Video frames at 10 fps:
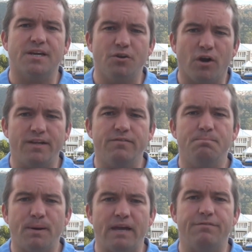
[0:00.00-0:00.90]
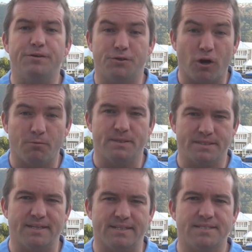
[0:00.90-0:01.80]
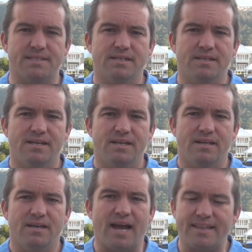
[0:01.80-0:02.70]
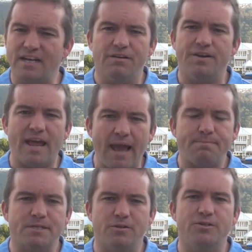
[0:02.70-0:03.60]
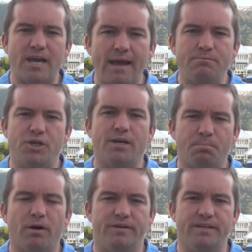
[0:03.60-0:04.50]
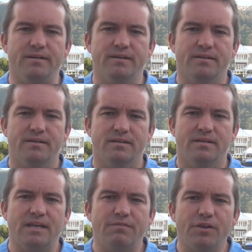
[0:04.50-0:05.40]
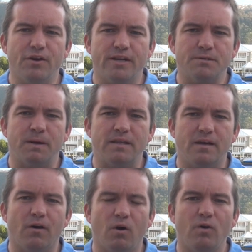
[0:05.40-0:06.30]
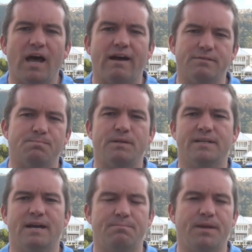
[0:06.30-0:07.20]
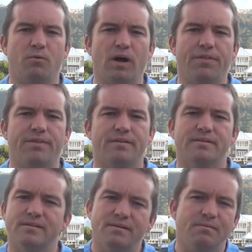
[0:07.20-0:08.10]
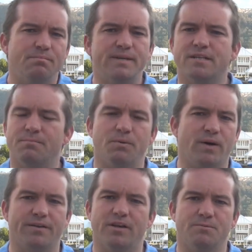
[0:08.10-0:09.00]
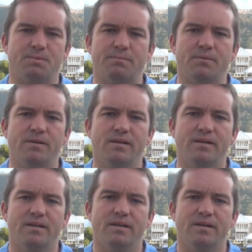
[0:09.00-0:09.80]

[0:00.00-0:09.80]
cannot even pay for dog biscuits, and they live in absolute abject poverty, even though they spent their whole lives building up their wealth. Please don't be one of those people.